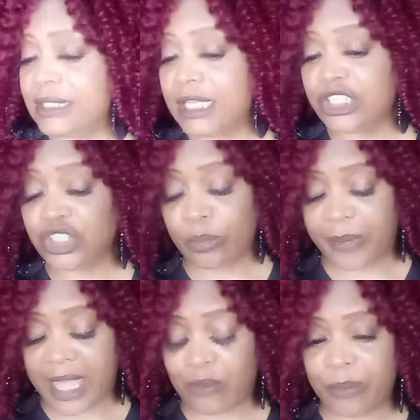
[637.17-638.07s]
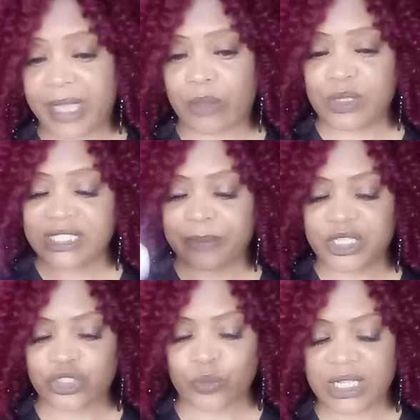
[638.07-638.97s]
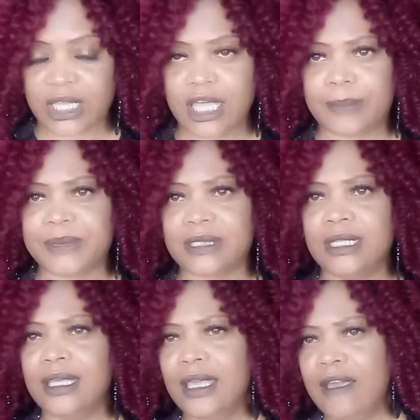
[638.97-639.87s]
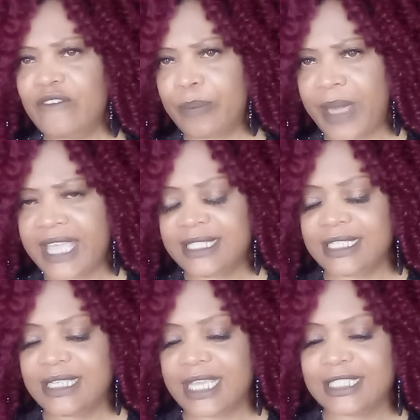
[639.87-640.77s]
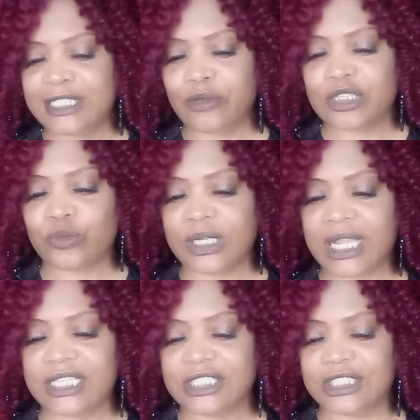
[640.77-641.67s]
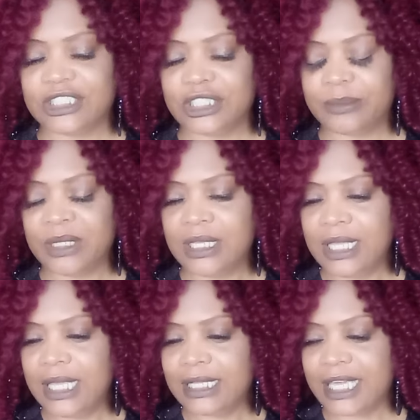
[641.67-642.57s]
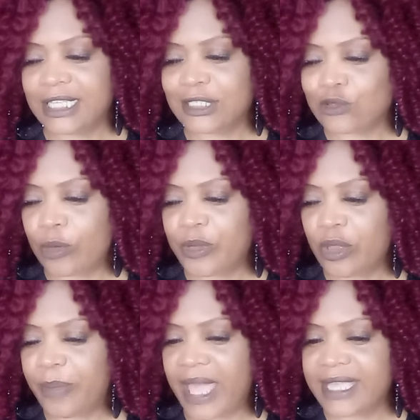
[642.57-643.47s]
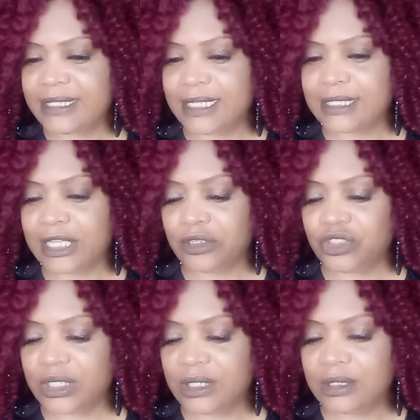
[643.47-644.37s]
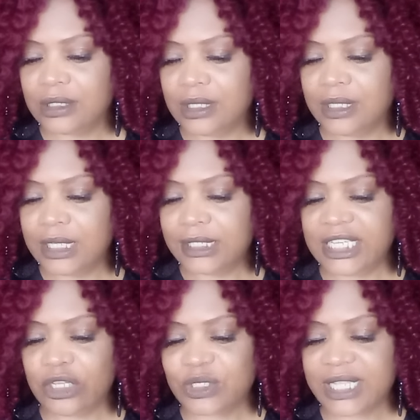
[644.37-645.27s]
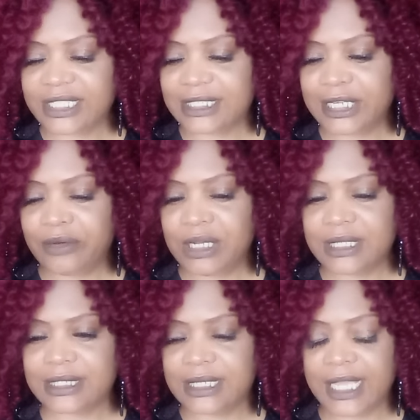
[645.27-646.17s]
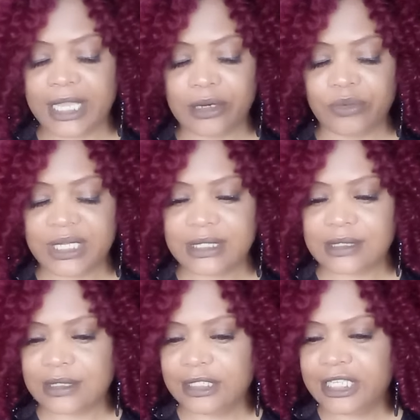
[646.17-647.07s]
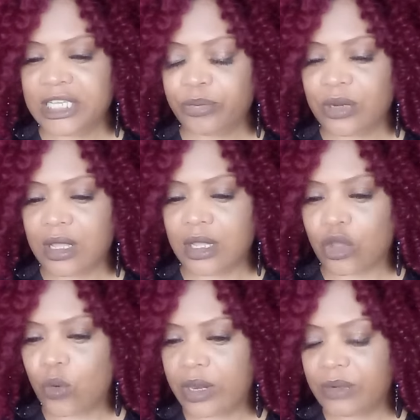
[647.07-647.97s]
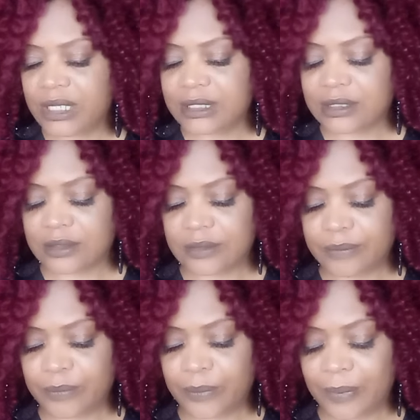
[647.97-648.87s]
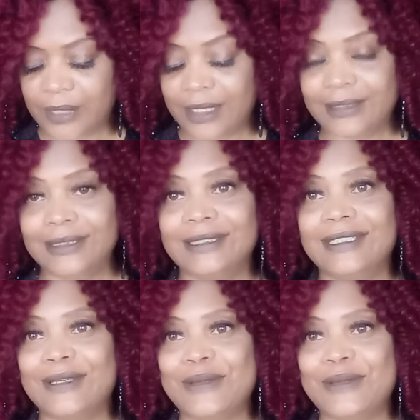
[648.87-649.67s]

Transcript: Get your power back. What's up, this Three of Cups for Pisces' next serious relationship? Cancer, Scorpio, Pisces energy. Leo, Sagittarius, and Aries. Libra, Aquarius. Look,